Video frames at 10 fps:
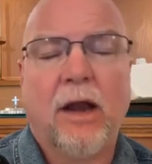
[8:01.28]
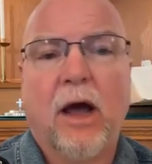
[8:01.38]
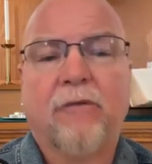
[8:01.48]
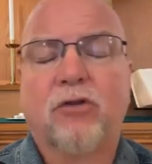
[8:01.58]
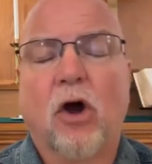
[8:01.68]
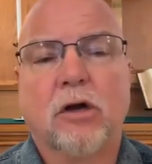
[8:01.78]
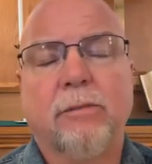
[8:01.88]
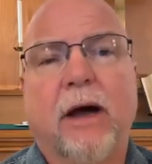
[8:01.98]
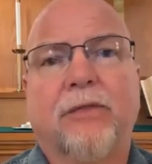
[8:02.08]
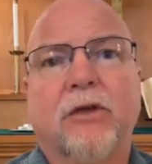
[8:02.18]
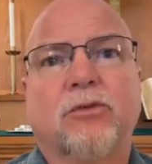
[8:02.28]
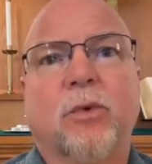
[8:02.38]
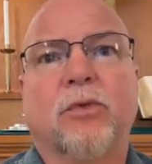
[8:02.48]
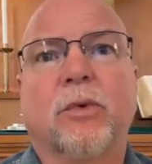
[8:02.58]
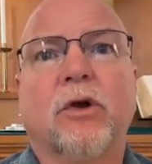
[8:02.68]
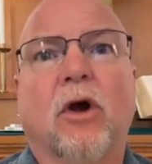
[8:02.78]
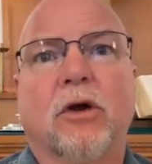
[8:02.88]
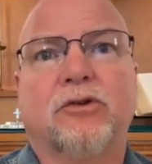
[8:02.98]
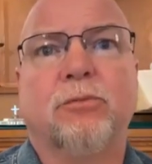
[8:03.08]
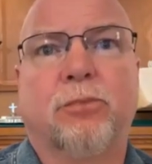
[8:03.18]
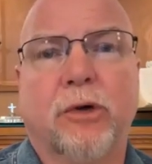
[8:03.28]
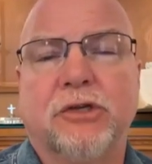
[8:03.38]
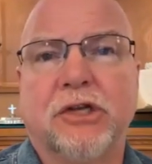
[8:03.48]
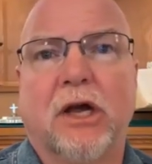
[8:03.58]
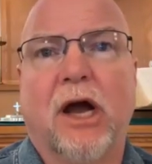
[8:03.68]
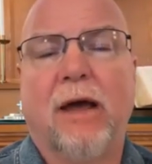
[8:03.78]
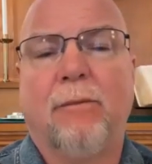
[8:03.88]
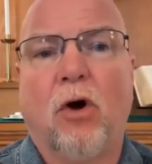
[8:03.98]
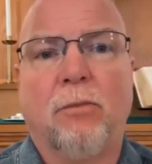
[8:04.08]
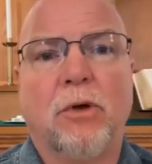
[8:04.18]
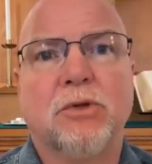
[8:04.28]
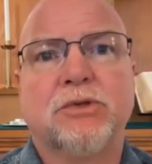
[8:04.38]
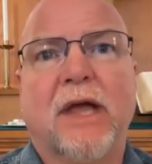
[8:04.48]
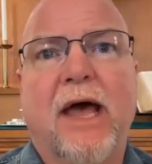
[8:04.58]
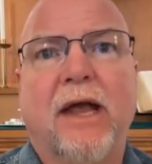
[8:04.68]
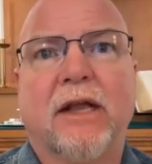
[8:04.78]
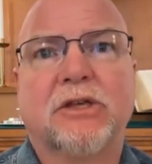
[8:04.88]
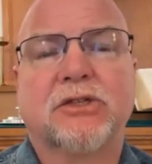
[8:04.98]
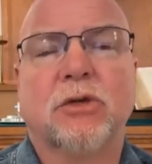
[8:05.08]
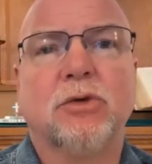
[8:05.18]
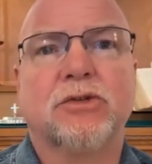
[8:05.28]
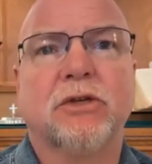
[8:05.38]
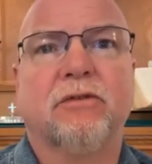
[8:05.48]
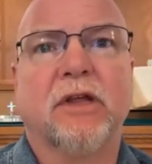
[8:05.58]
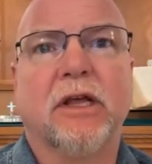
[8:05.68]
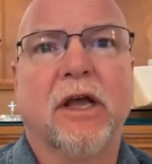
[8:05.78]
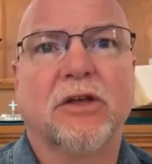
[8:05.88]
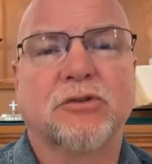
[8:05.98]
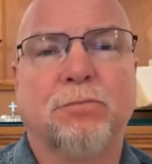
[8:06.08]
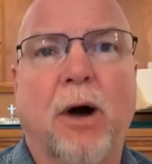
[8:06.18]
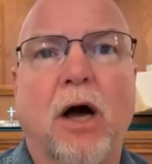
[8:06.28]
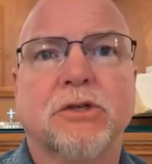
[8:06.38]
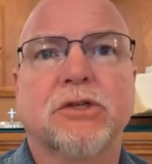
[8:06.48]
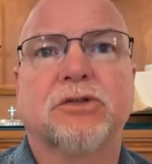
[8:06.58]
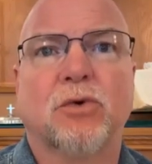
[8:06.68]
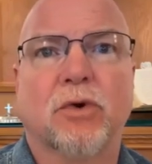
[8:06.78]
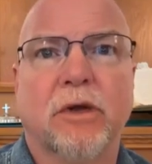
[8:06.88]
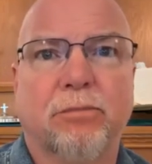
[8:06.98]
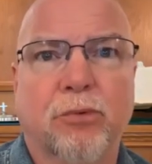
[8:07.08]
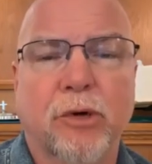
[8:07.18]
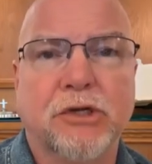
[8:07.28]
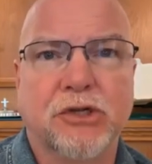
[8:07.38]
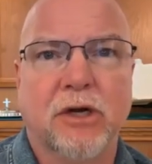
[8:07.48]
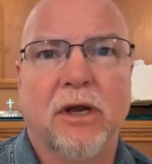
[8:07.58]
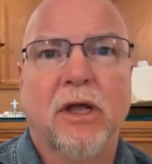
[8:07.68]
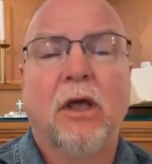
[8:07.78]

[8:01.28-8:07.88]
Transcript: And I've talked about this with regard to preaching. I am almost an exclusively expository preacher.